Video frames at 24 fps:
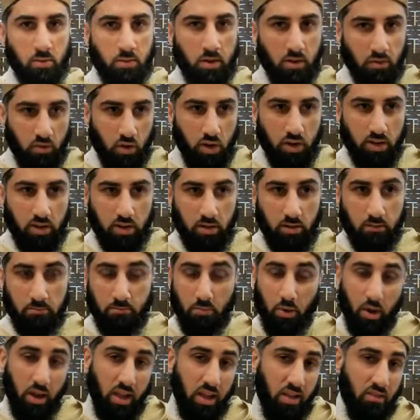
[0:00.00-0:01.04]
to be avoided.
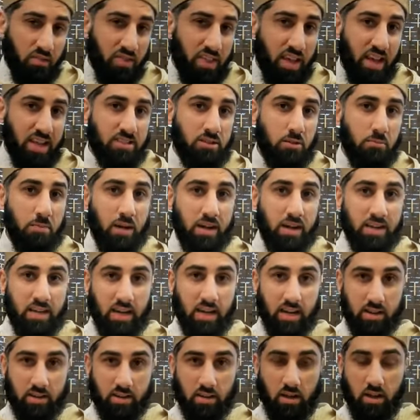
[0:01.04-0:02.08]
But if there is a bad
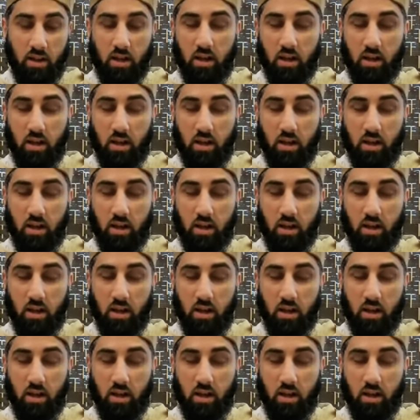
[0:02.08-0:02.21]
act